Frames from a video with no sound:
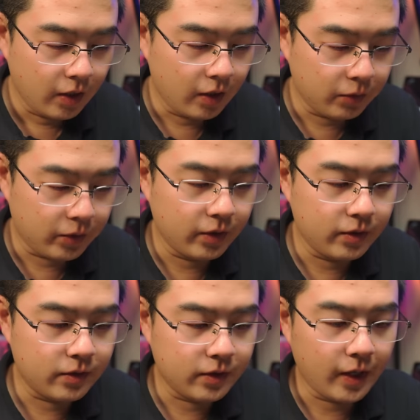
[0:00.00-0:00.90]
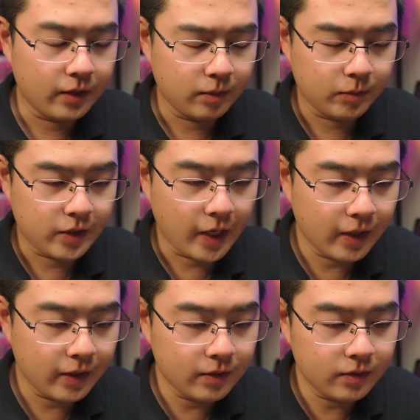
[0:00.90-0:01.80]
You can set some
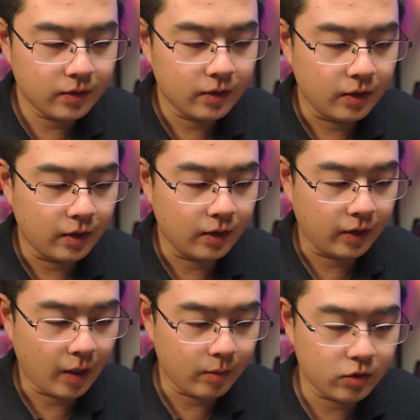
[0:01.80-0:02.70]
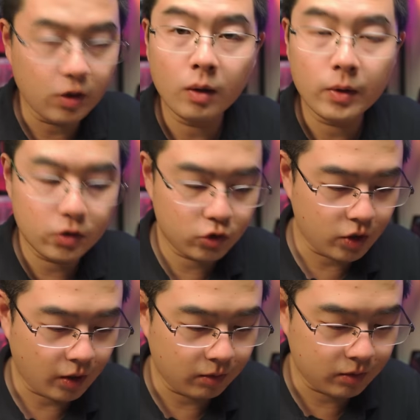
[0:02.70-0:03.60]
settings, camera storage,
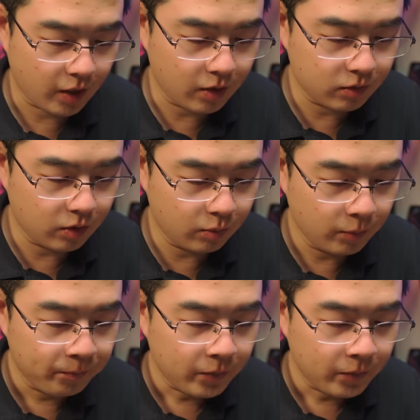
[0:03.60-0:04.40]
gyroscope,